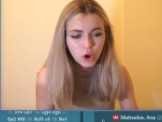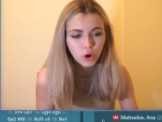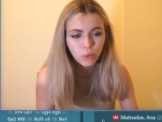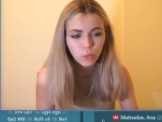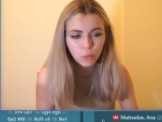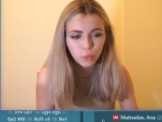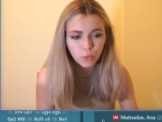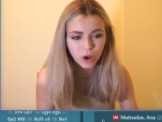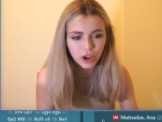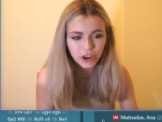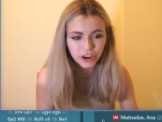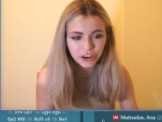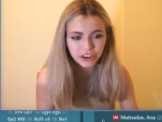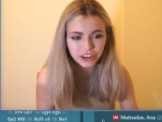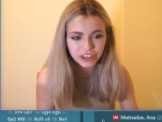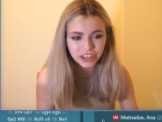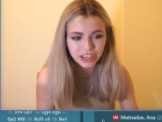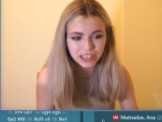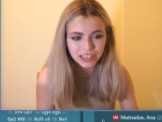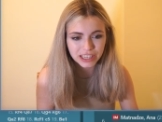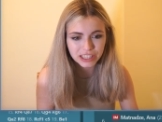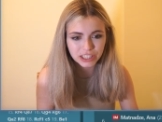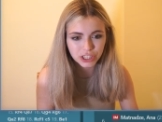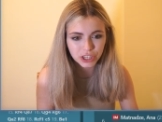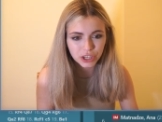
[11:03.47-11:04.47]
what are you
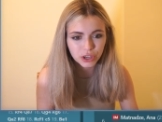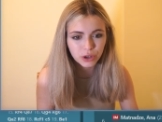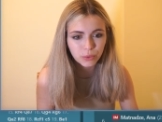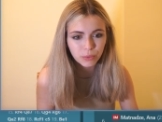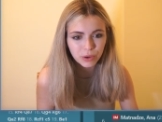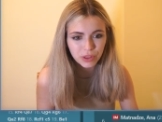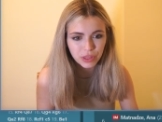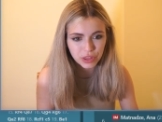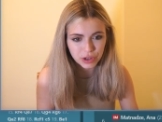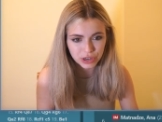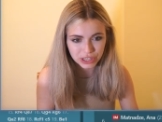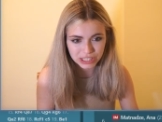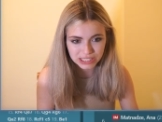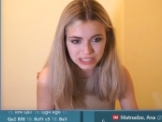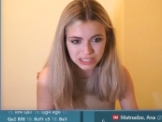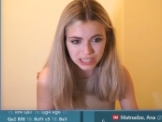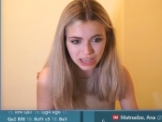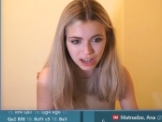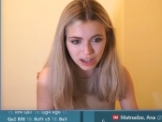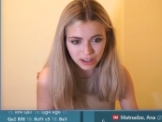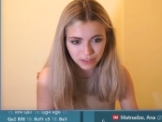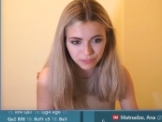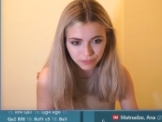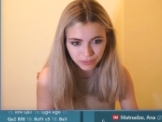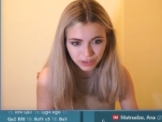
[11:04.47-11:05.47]
going to do with
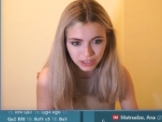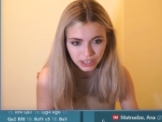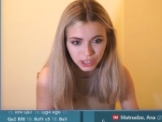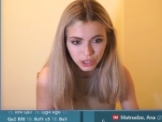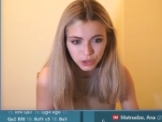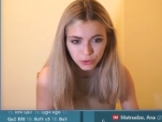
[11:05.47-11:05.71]
yourself?